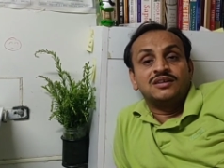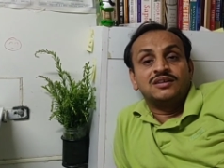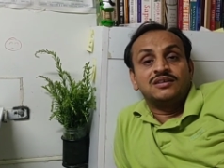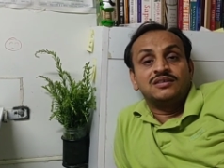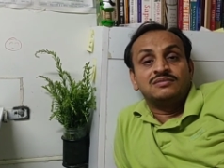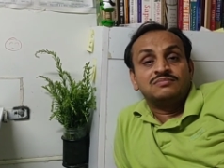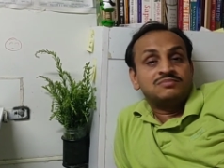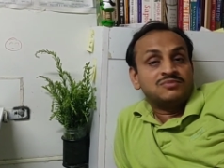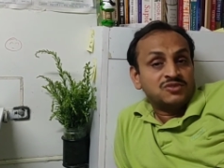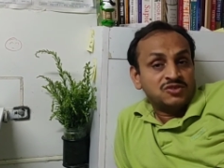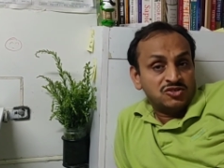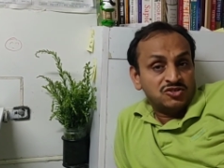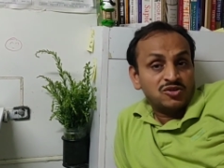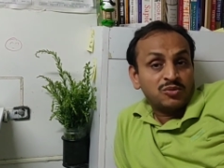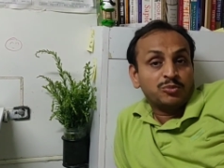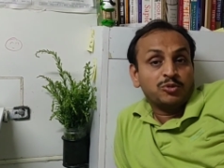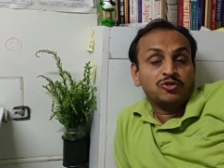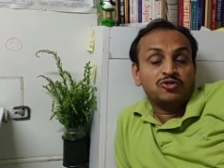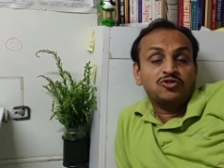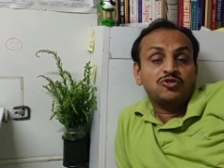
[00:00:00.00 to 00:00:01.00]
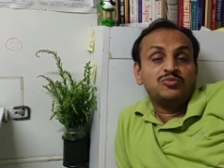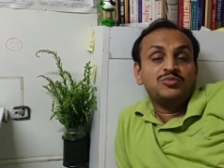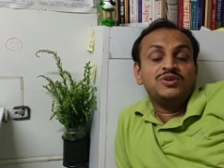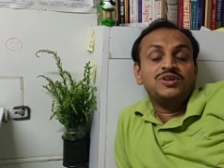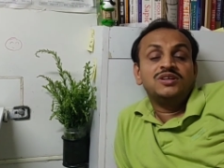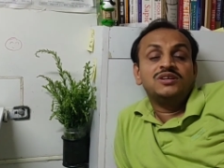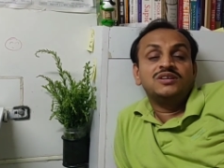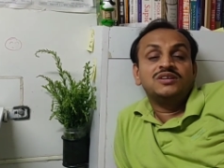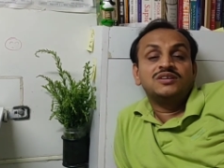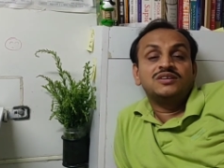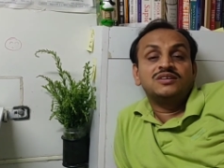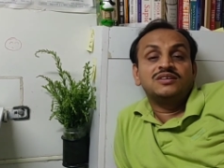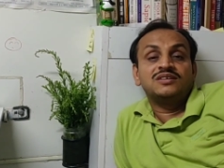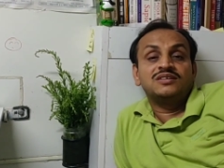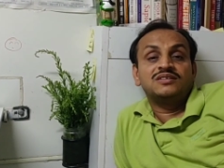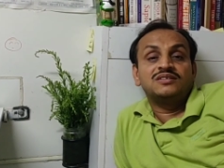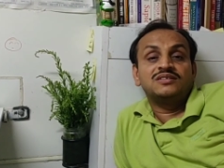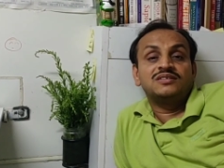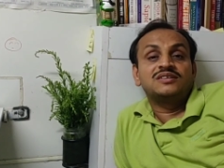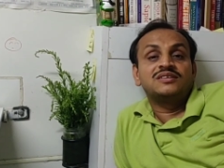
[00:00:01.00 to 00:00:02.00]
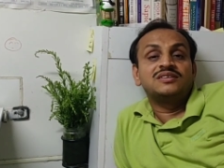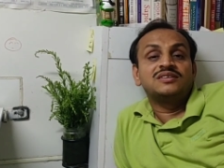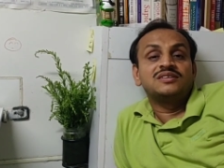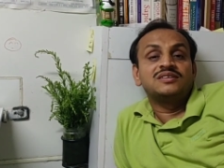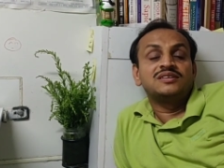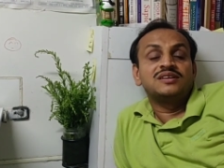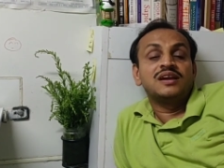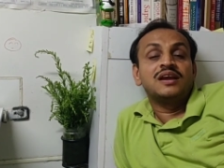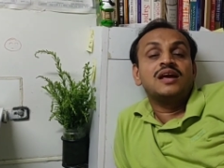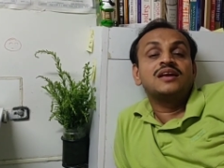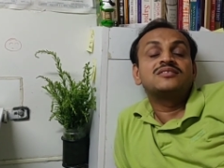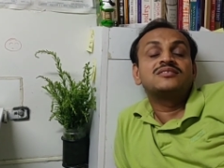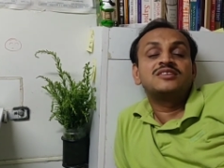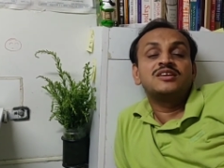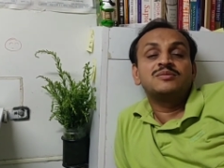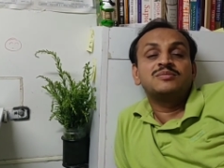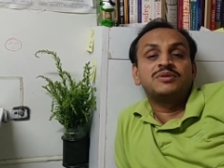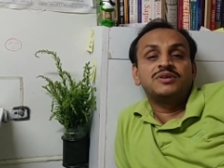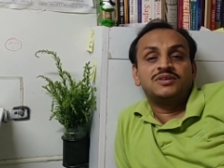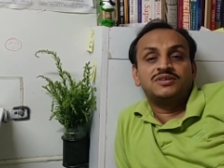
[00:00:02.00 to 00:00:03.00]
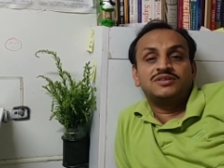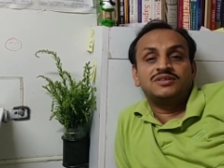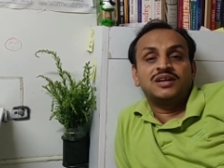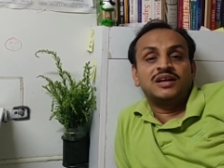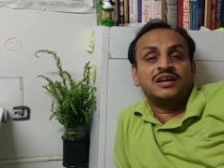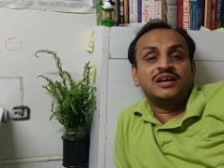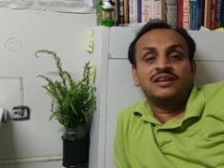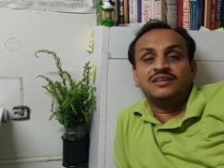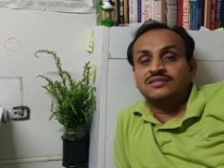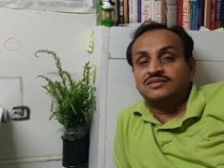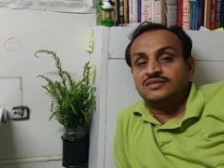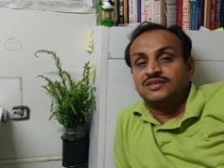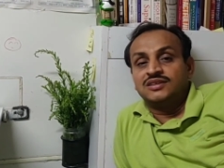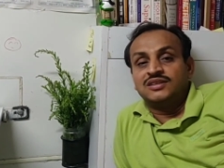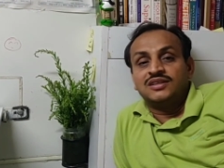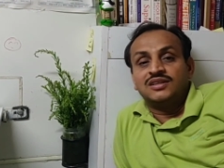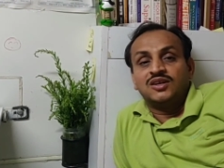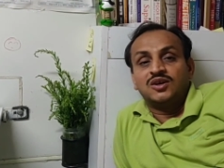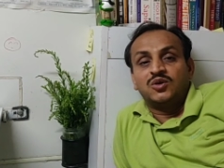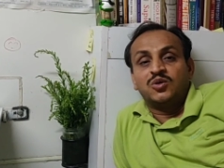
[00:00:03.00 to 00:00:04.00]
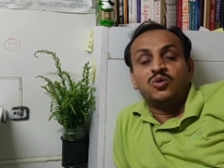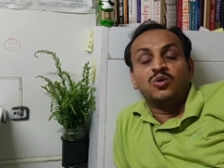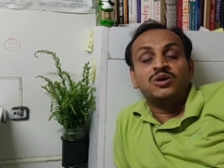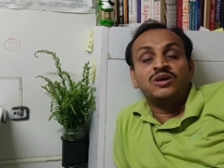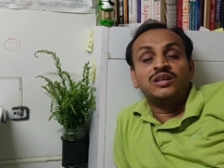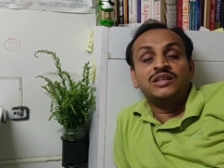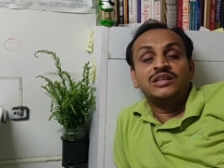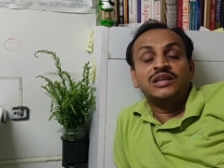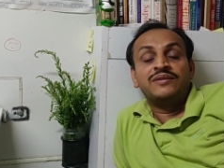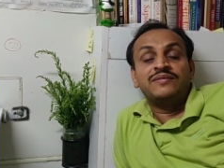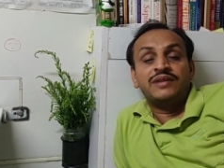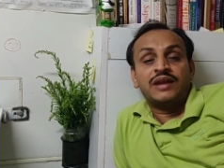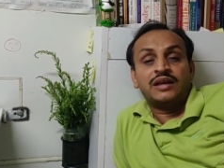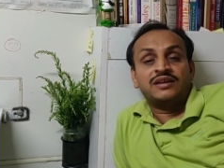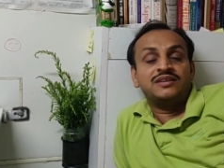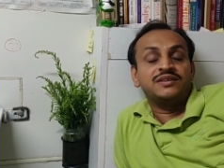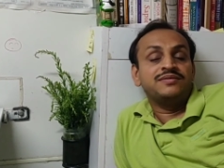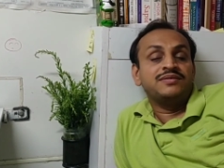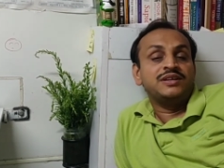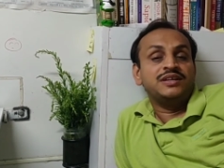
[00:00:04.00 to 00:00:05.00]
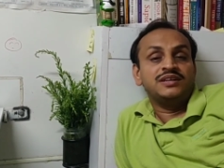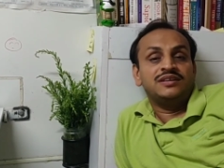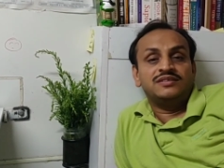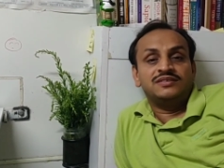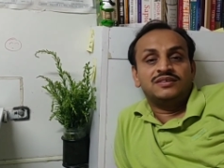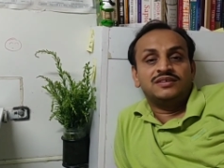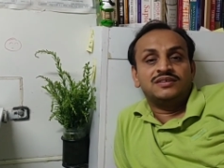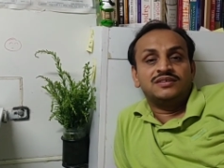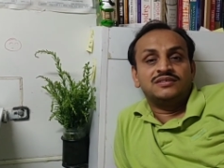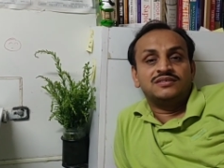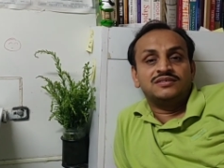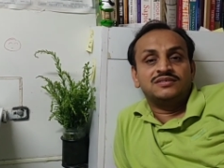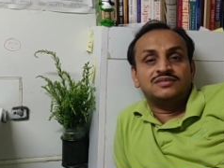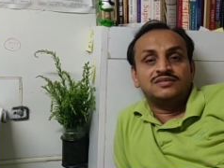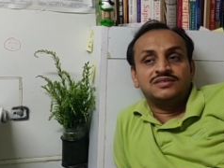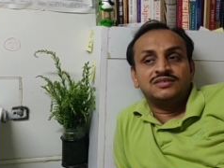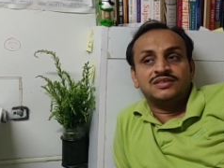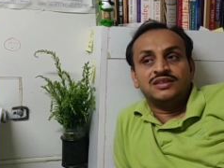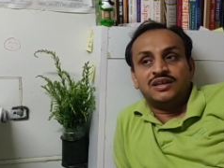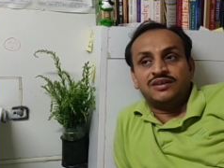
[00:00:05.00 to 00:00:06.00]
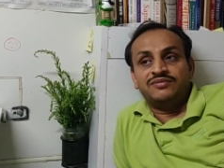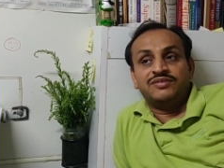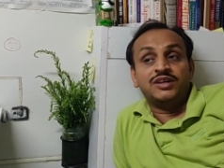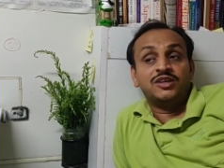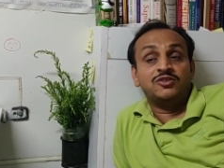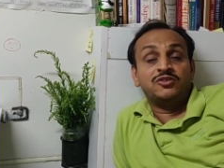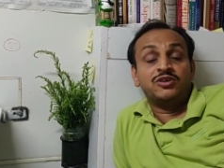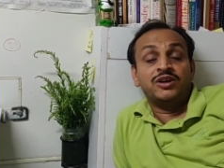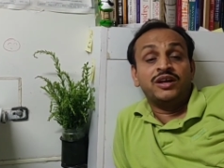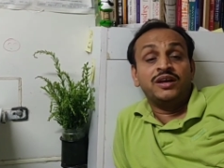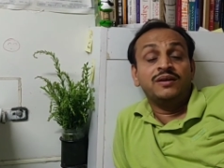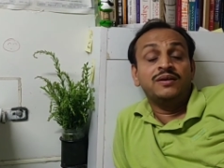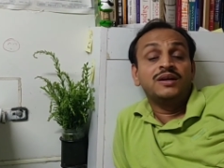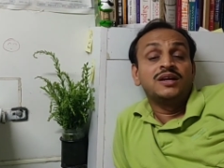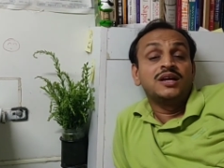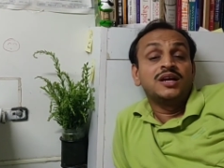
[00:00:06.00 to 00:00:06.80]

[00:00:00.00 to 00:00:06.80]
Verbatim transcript: uh, supposed to be a little relaxed day but again all the other activities and here we are today.